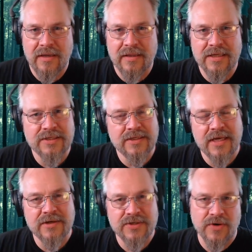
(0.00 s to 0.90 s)
This is
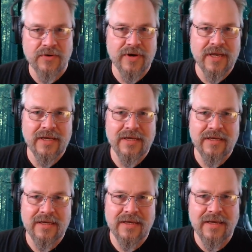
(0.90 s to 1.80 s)
their story,
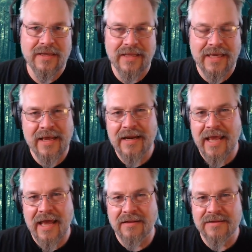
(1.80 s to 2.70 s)
and the
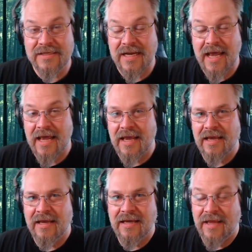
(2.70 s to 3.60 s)
Kitakal today,
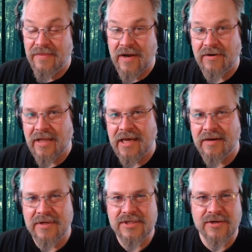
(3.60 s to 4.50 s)
in their
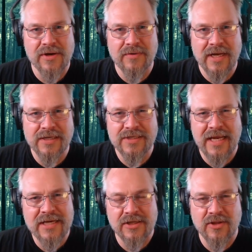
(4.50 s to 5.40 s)
language, are known as
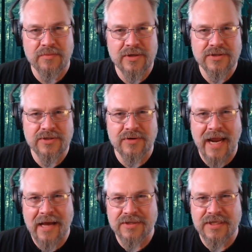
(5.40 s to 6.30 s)
interlopers or
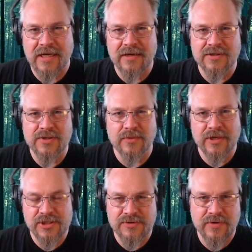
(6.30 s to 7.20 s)
outsiders or
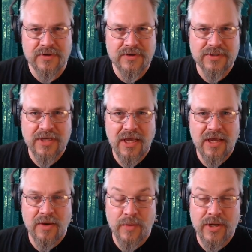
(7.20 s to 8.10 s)
intruders.
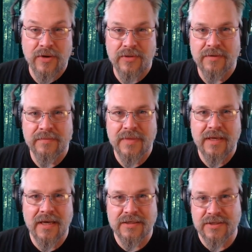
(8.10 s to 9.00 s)
We know them
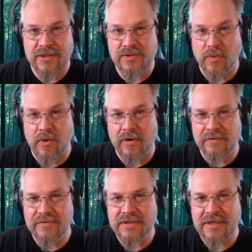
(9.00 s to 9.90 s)
as the
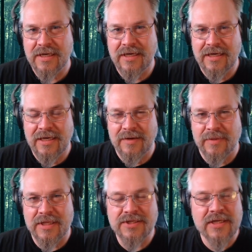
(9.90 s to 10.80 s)
dwarves.
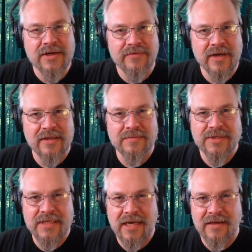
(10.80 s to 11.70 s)
But the Slindari
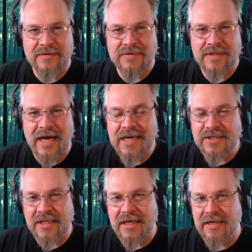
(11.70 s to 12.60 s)
themselves
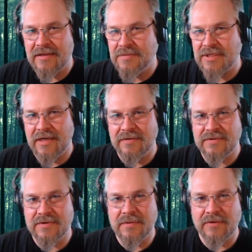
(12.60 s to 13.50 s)
isolated
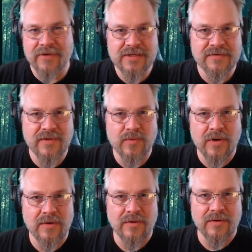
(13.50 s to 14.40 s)
themselves from the rest of the
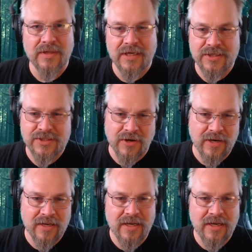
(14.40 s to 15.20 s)
world in a dark,